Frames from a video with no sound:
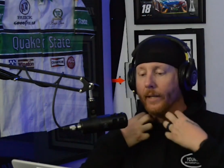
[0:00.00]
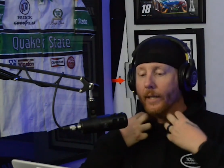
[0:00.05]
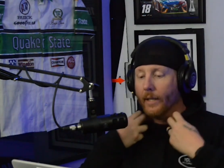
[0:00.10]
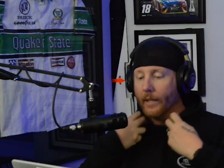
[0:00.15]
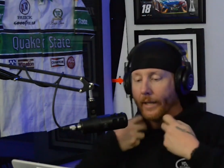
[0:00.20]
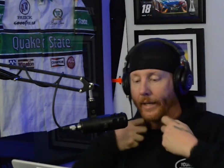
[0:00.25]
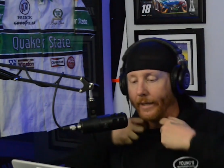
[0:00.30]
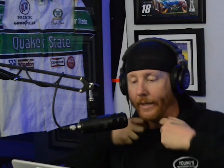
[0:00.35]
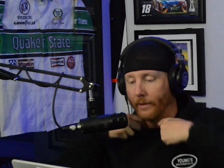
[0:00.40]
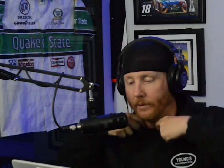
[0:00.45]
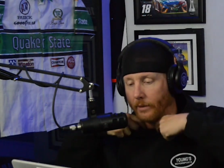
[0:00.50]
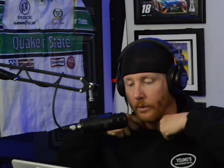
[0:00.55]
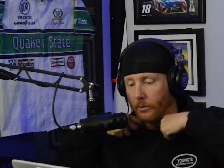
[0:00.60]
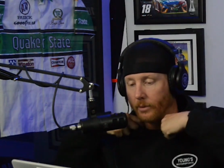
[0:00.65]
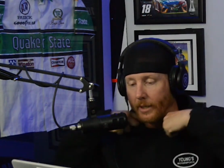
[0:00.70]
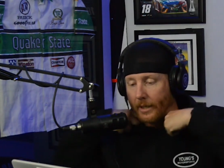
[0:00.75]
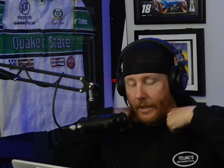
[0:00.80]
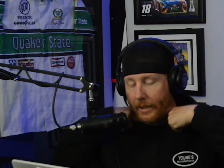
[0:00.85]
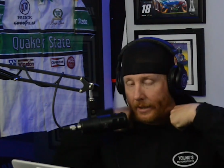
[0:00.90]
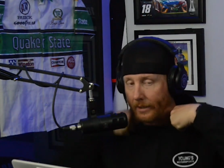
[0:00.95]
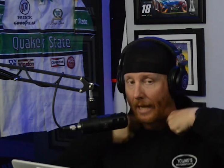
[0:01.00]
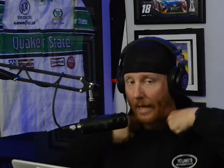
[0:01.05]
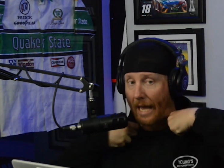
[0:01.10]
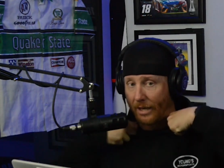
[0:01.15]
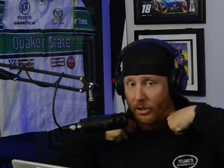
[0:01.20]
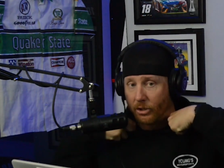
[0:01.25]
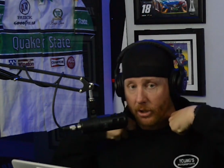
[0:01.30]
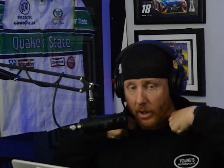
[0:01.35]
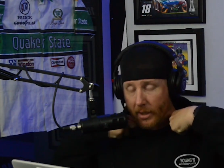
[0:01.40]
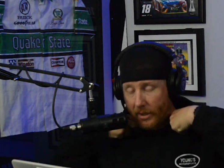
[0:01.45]
Like, no kidding. I
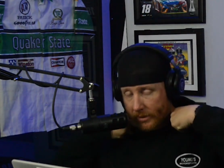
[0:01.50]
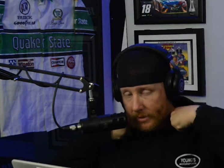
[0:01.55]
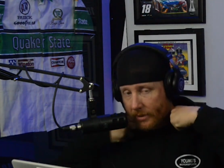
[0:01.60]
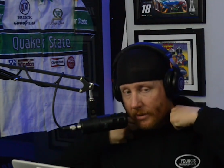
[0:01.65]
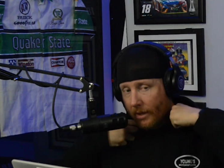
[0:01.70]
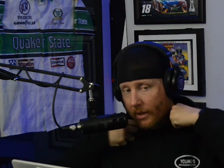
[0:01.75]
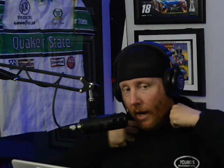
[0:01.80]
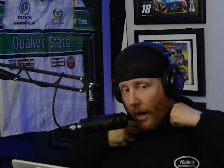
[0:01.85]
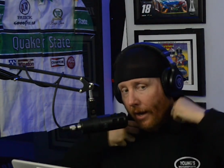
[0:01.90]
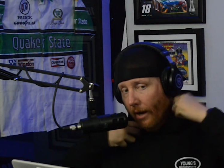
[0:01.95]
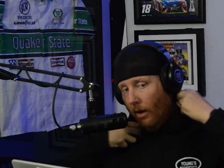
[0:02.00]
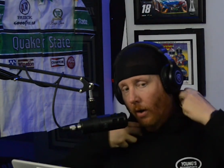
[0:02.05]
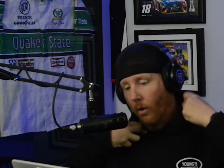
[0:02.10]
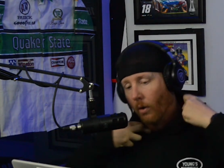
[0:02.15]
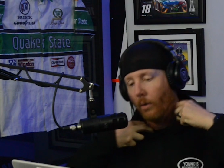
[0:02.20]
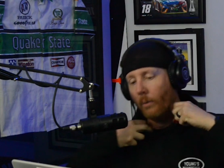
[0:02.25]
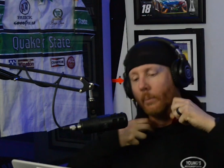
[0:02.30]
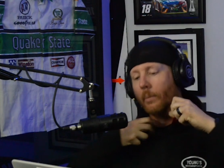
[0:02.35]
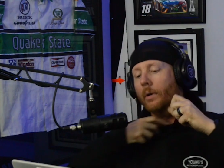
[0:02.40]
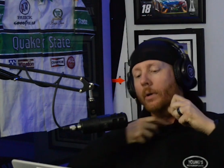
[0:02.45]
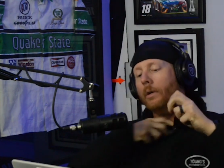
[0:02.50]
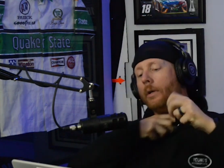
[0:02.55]
just got home.